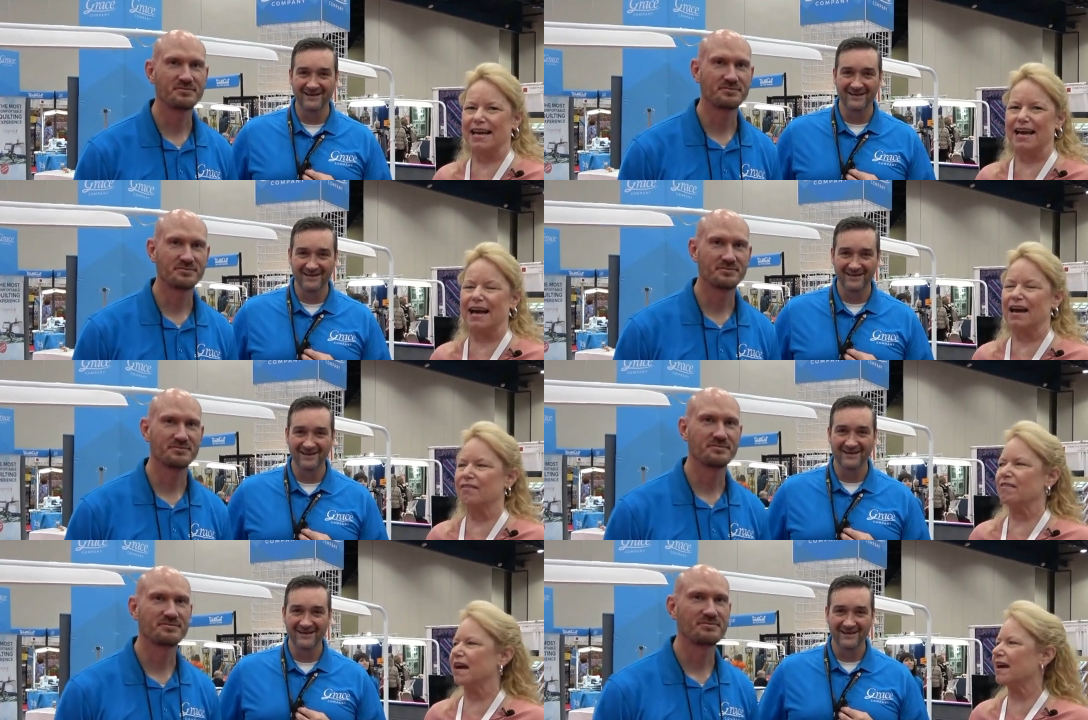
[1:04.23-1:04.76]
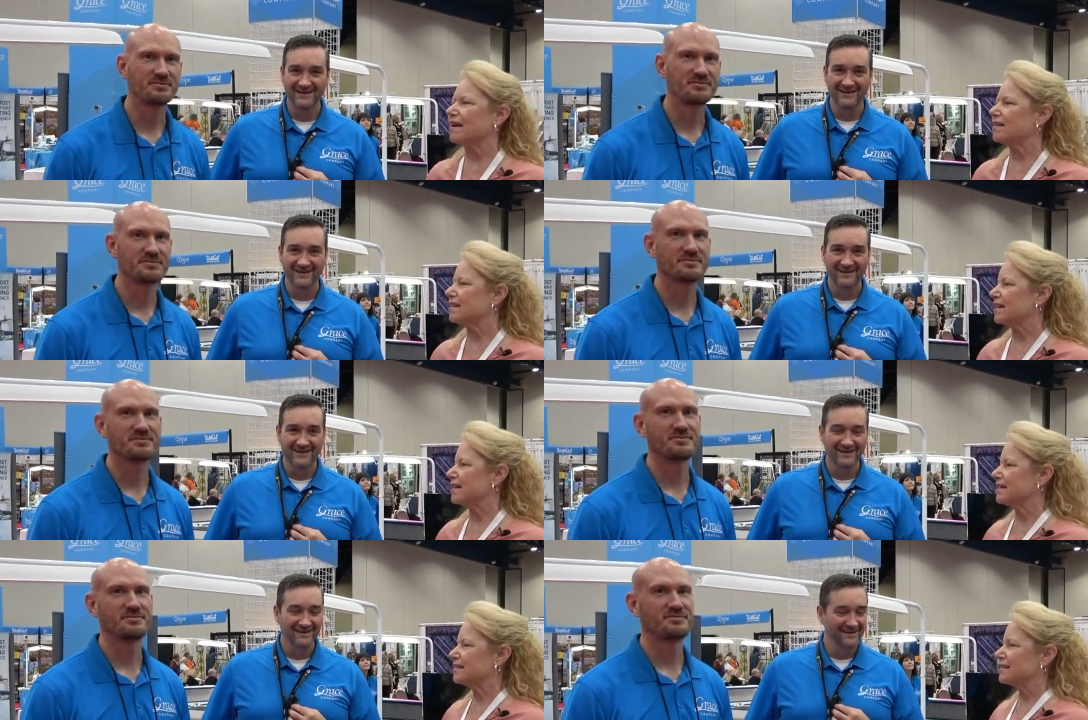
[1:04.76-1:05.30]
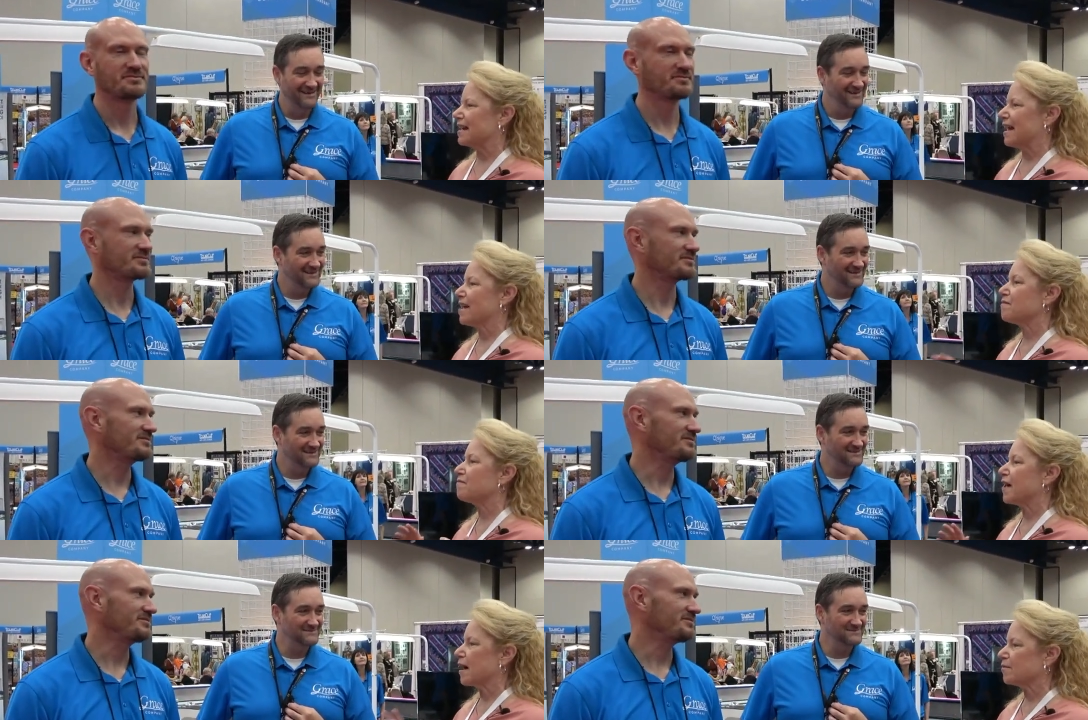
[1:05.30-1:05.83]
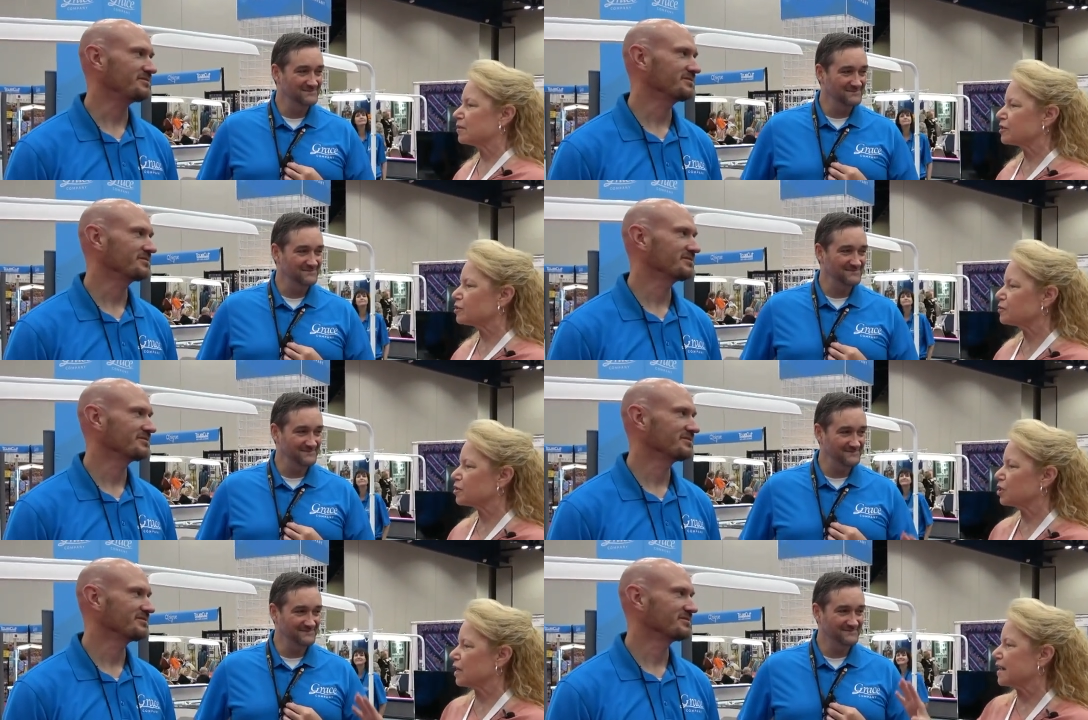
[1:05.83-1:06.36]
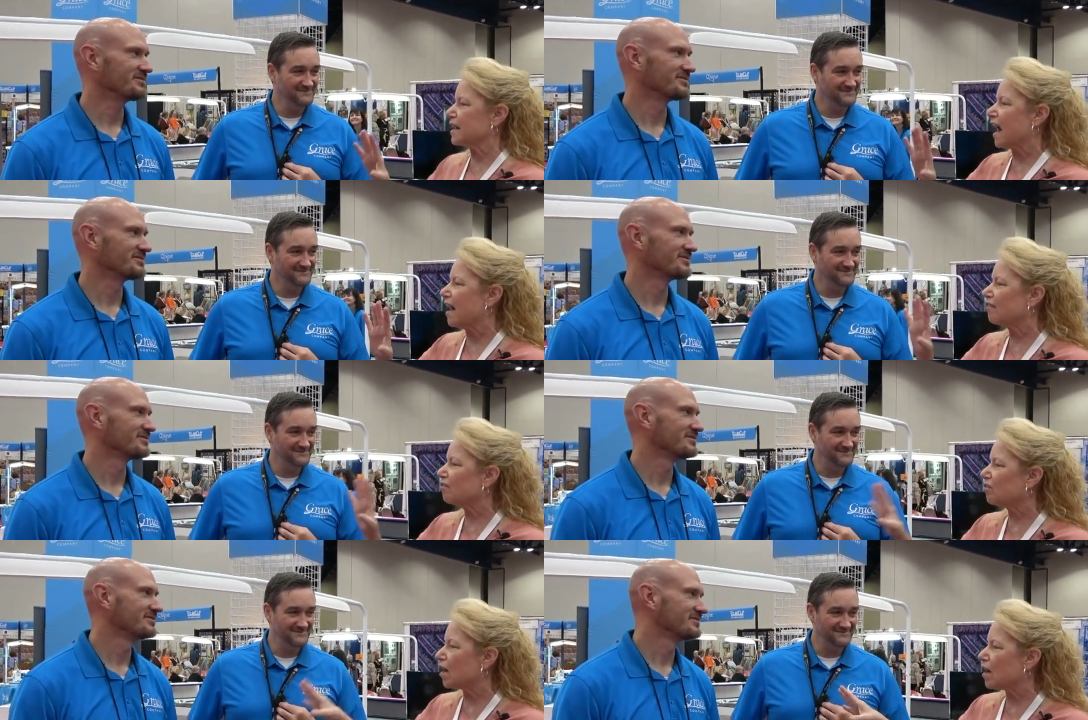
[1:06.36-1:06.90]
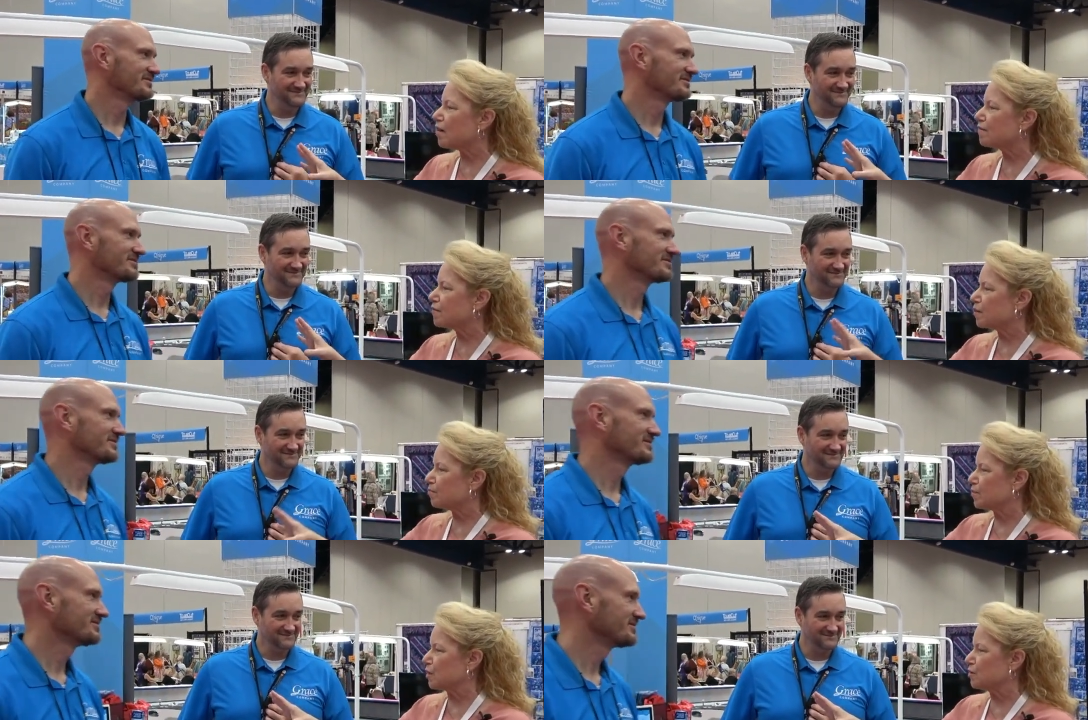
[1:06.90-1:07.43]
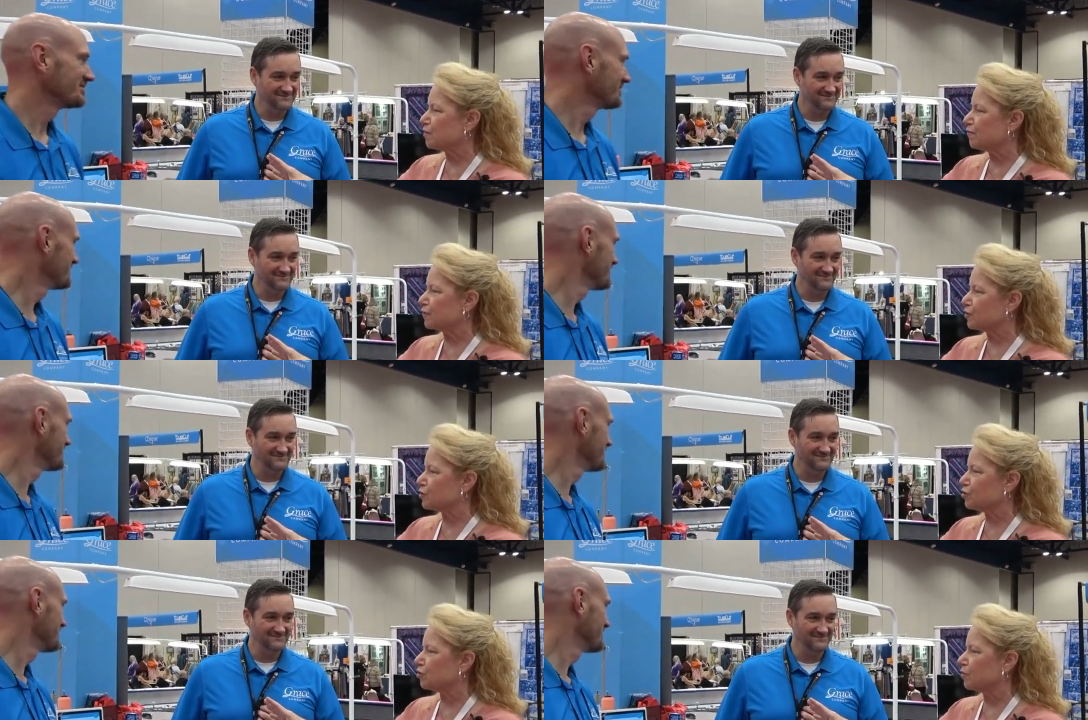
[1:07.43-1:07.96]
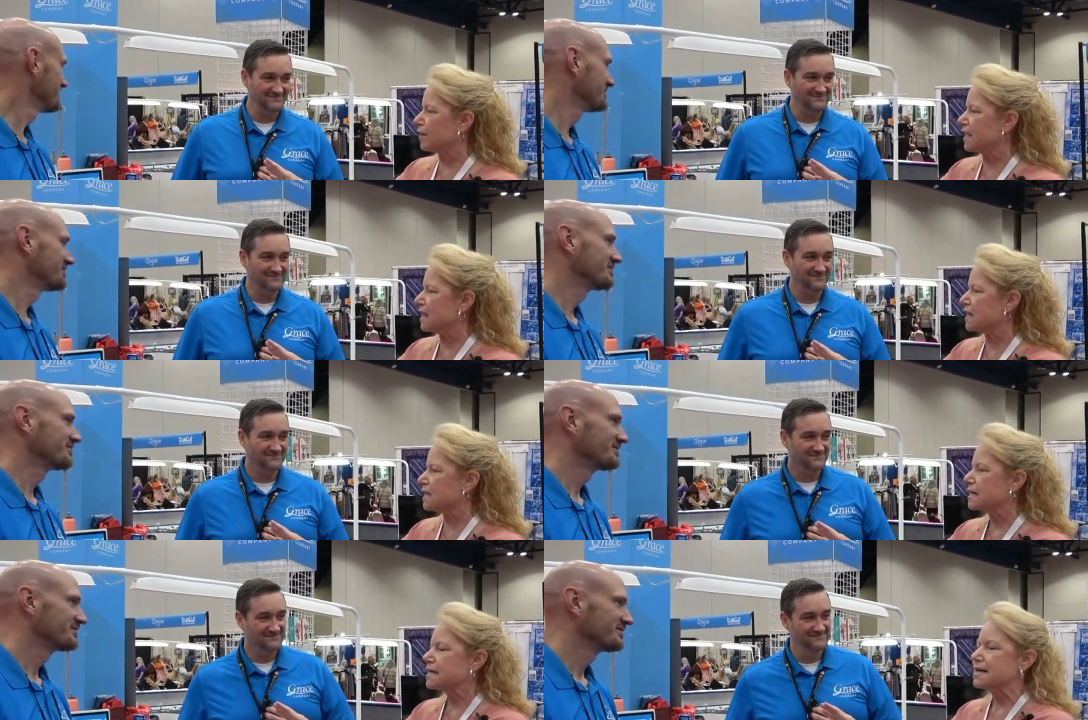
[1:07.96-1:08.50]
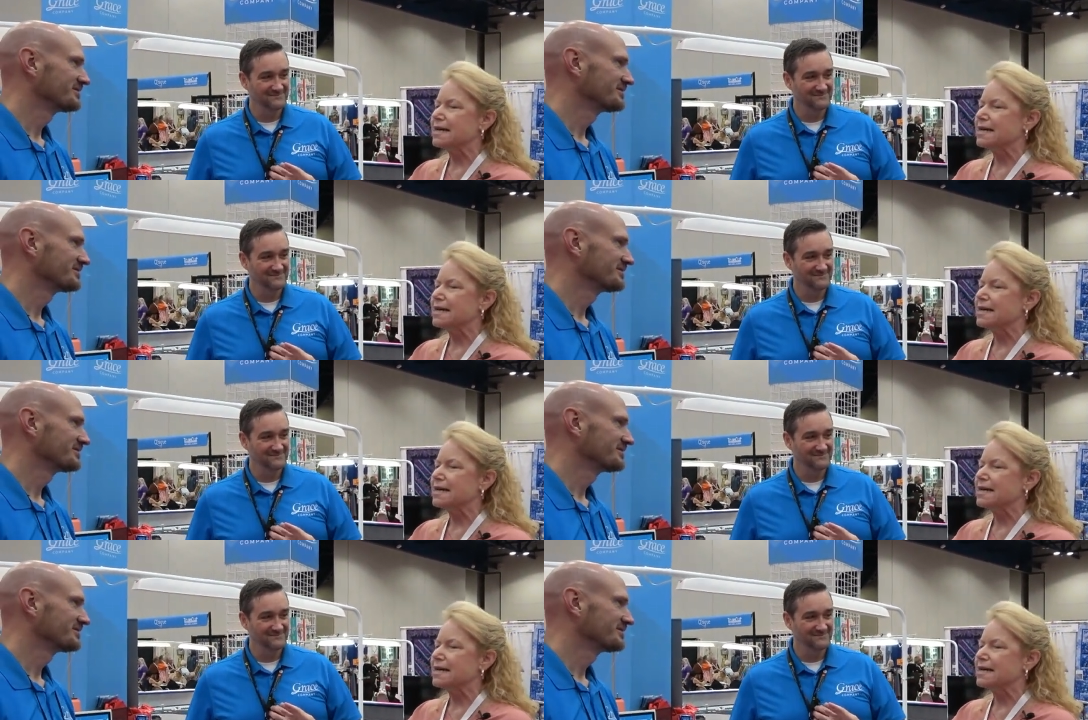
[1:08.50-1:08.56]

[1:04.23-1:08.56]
Speaker 1: Yeah, that is a fabulous machine. I love the beautiful screen.